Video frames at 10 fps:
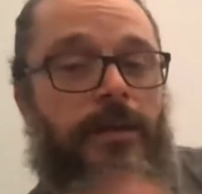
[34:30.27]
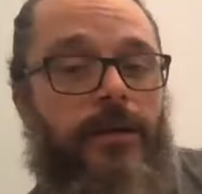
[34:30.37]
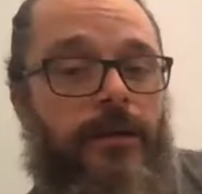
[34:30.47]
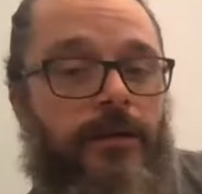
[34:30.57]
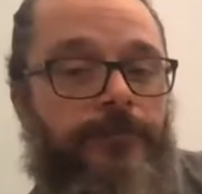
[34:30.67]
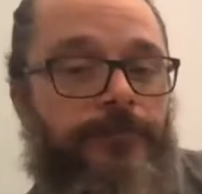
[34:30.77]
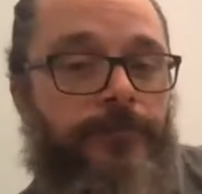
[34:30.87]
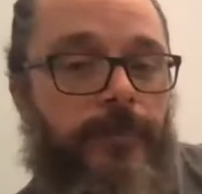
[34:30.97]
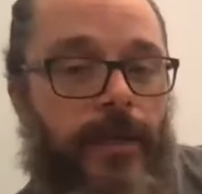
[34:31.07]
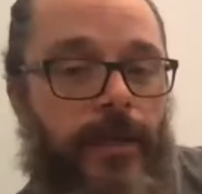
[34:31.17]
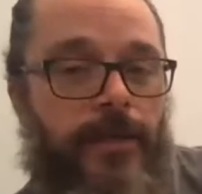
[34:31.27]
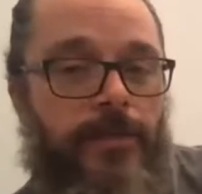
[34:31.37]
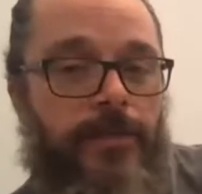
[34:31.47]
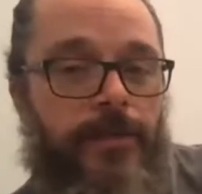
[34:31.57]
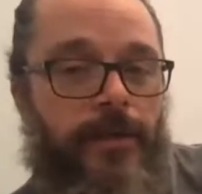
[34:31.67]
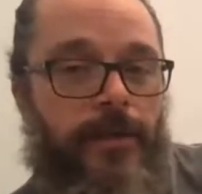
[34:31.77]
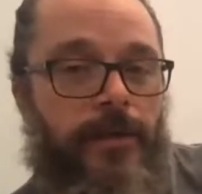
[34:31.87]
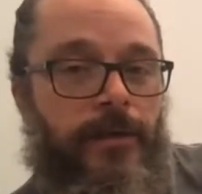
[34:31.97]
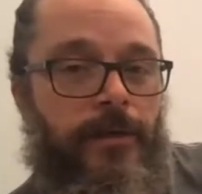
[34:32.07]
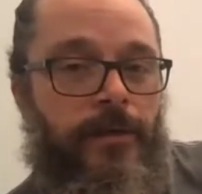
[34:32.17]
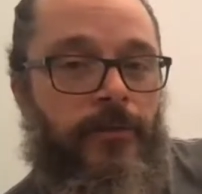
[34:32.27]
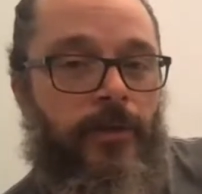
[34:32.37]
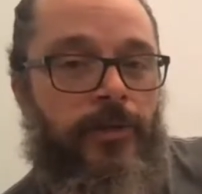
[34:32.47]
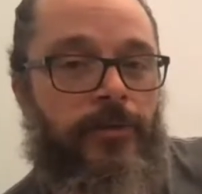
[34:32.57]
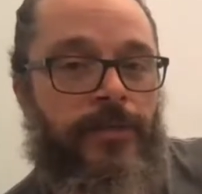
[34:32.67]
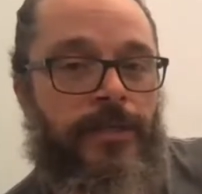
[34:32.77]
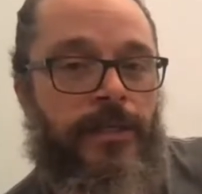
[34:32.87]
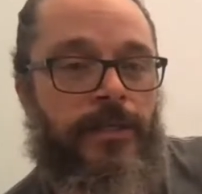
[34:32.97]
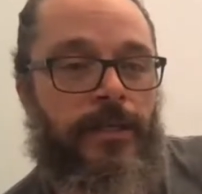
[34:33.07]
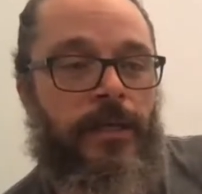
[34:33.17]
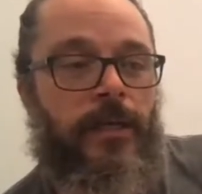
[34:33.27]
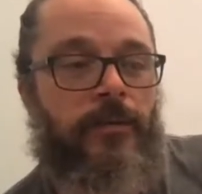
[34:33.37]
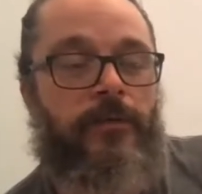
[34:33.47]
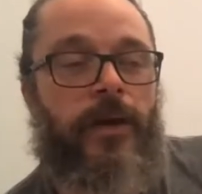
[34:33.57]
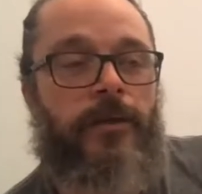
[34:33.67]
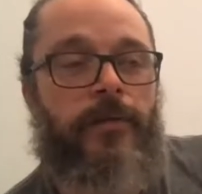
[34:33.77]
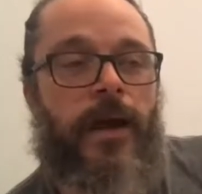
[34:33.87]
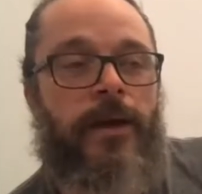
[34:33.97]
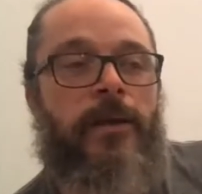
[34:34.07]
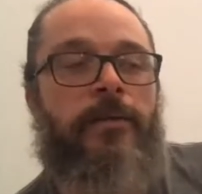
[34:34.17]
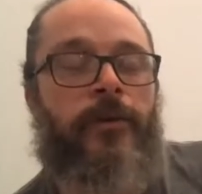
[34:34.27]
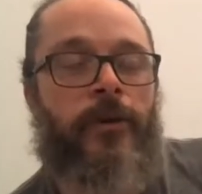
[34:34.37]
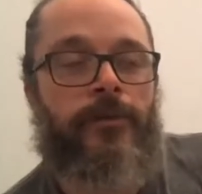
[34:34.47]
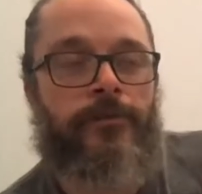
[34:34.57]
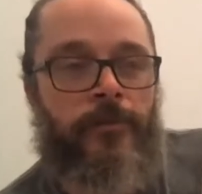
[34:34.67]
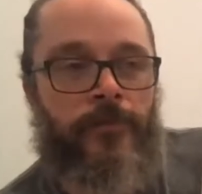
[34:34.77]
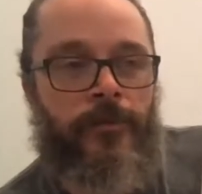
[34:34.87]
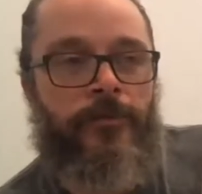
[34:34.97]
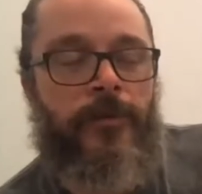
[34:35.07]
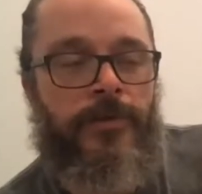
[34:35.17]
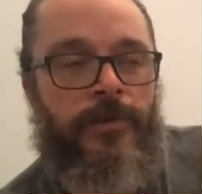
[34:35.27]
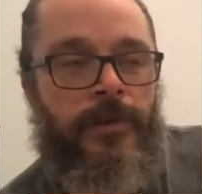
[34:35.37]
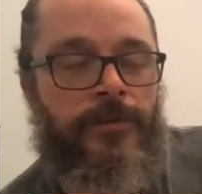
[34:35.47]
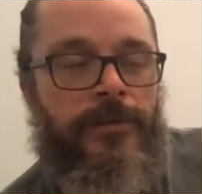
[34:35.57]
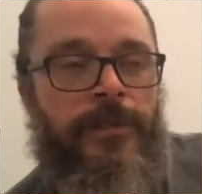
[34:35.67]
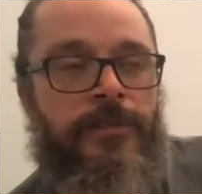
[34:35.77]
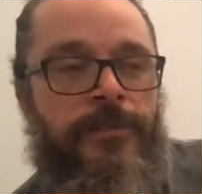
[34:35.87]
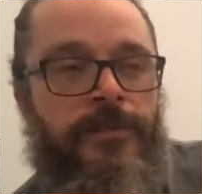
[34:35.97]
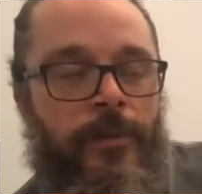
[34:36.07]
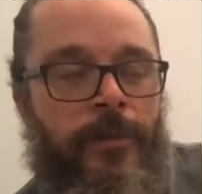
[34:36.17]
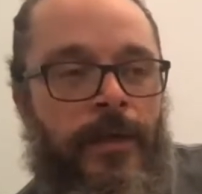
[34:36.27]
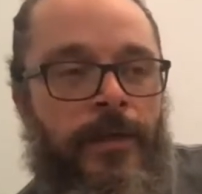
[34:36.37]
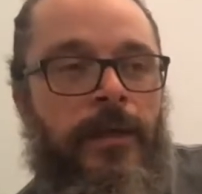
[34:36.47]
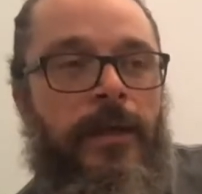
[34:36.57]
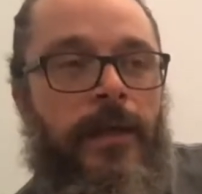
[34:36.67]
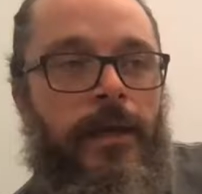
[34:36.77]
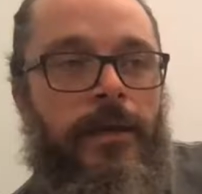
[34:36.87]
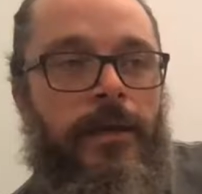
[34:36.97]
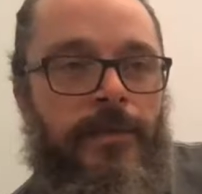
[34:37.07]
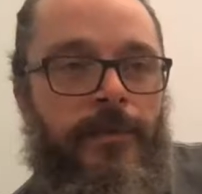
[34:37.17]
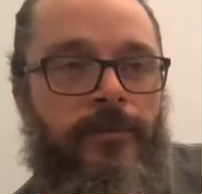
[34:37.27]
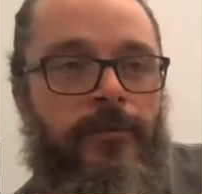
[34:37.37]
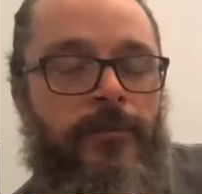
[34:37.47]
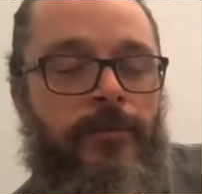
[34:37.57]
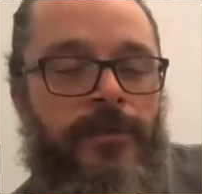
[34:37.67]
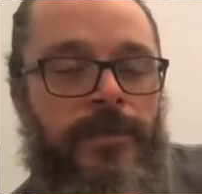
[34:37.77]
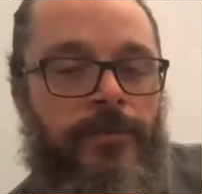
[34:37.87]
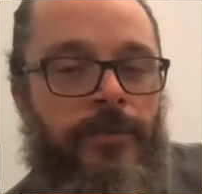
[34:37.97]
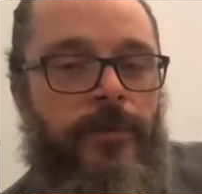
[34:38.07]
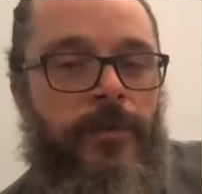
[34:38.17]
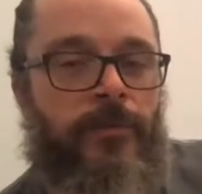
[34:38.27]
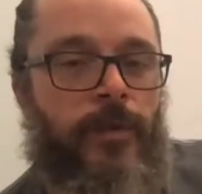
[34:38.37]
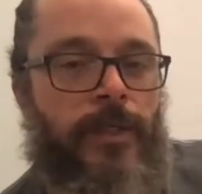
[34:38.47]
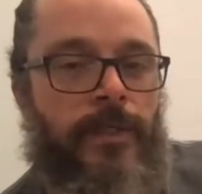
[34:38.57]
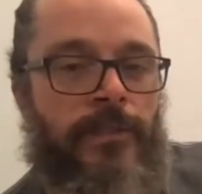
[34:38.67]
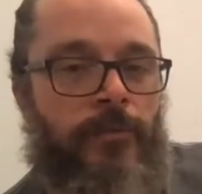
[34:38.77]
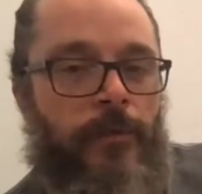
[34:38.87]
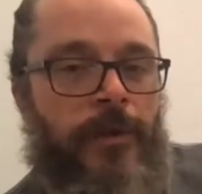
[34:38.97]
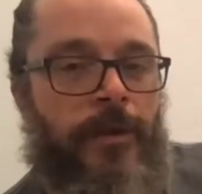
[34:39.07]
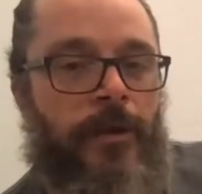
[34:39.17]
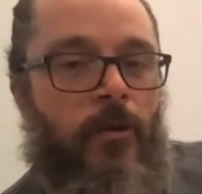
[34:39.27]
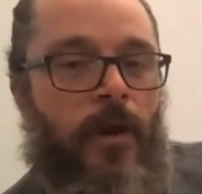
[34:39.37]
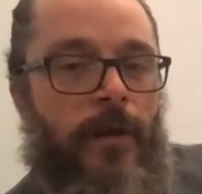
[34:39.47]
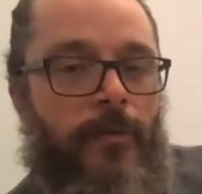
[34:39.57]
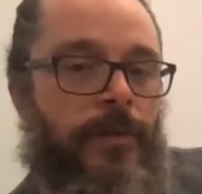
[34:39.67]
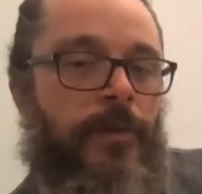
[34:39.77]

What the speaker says: And if you're interested, I have heard from a few folks who are interested in swimming, and it has been a few years since we found a willing swimming co-op.